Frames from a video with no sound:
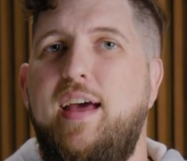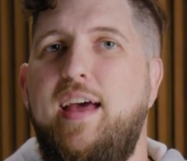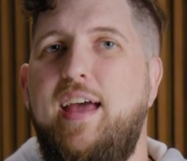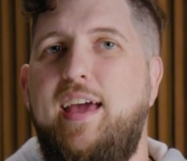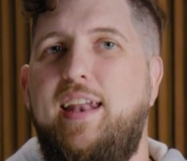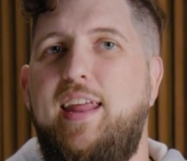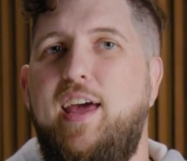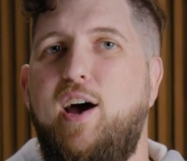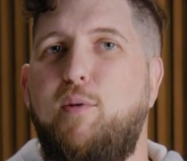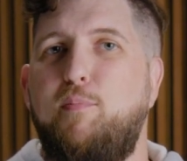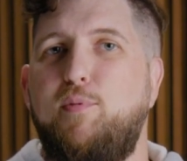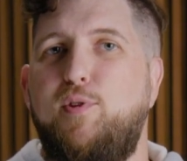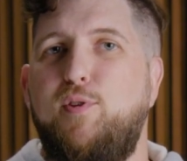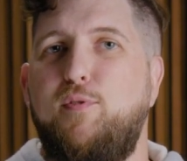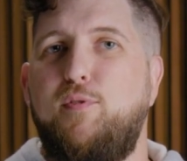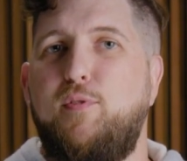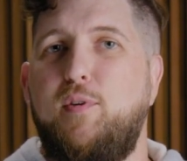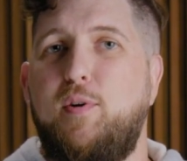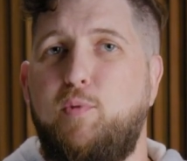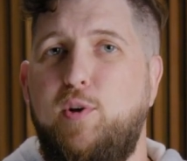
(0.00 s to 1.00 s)
and help you
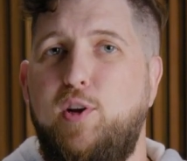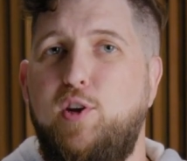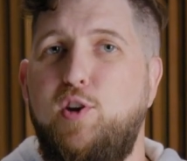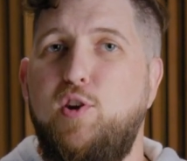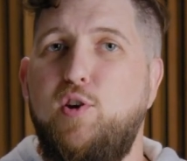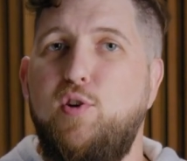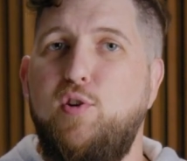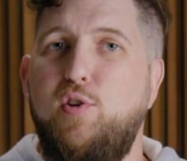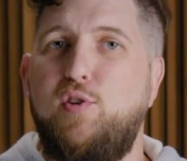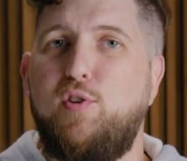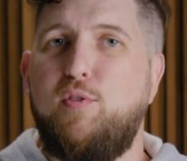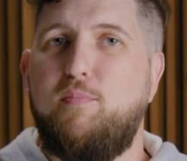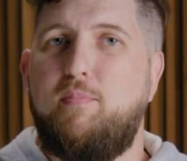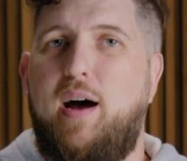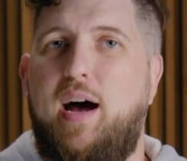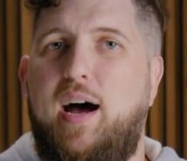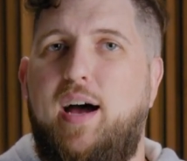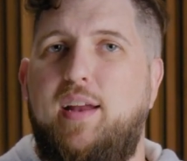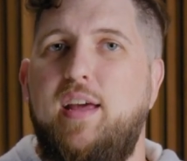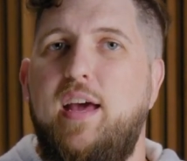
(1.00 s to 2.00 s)
renew your
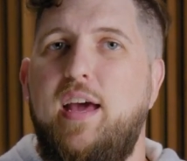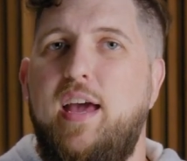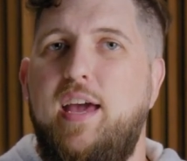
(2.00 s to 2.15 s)
mind